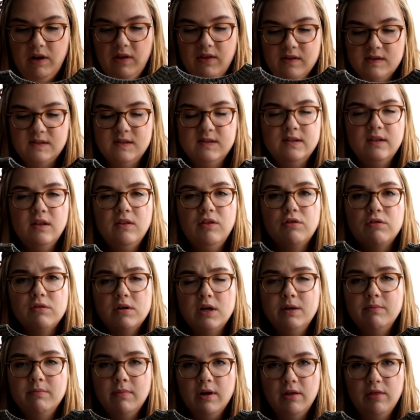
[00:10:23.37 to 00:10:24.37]
This is the
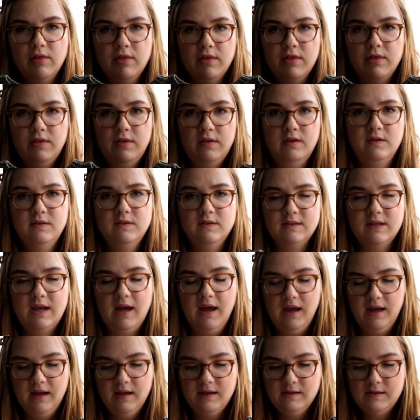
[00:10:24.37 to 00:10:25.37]
three month
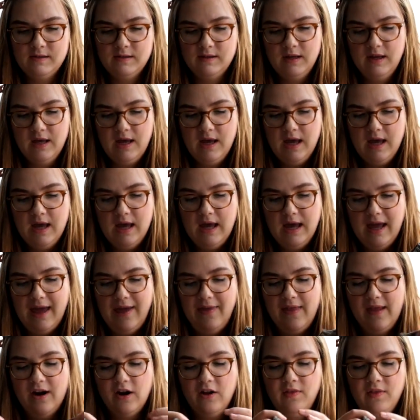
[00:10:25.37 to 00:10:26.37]
size.
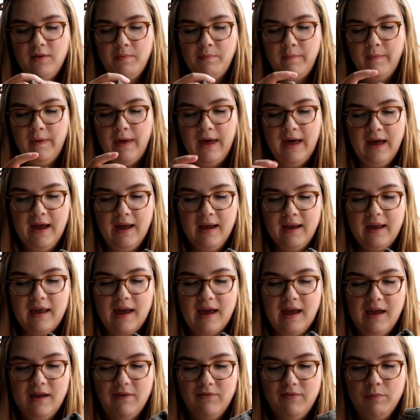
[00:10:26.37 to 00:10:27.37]
And then on the back,
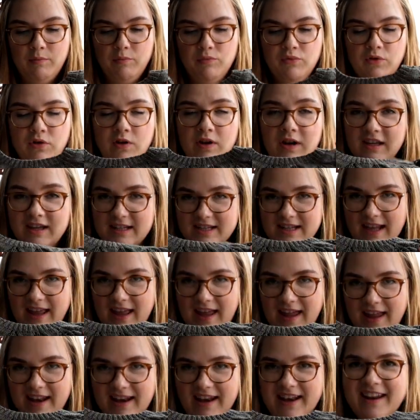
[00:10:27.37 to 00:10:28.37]
I've embroidered
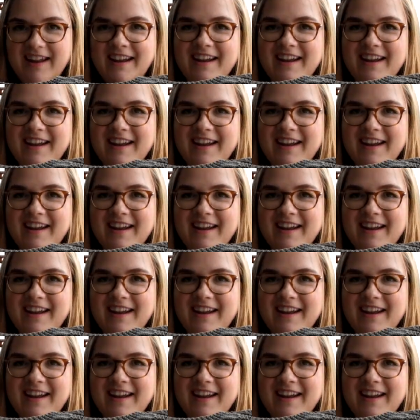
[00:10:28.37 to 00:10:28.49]
again.